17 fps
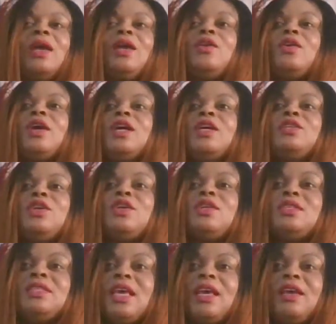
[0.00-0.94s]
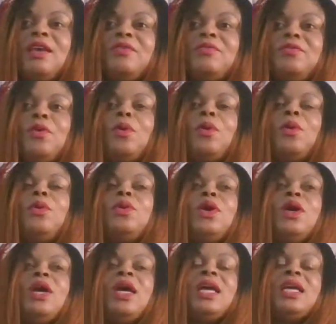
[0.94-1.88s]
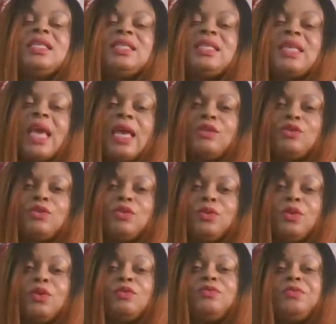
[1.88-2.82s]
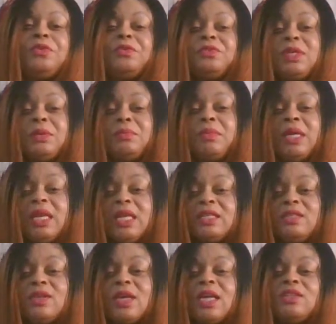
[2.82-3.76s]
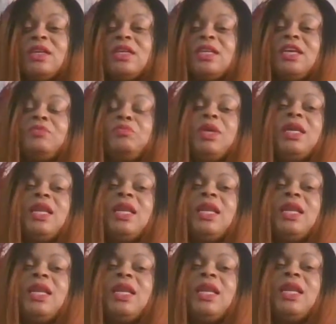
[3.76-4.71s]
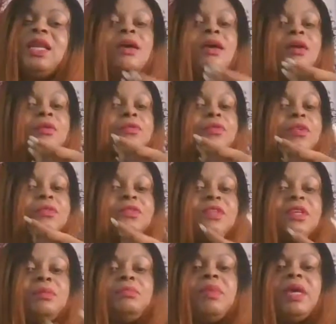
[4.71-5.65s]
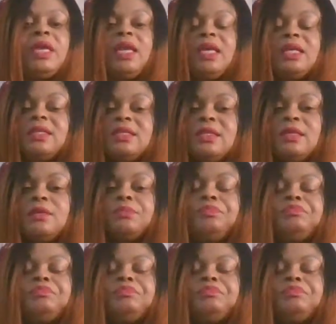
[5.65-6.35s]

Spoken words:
you can just stay for 10 to 15 minutes. You can just give me like 15 minutes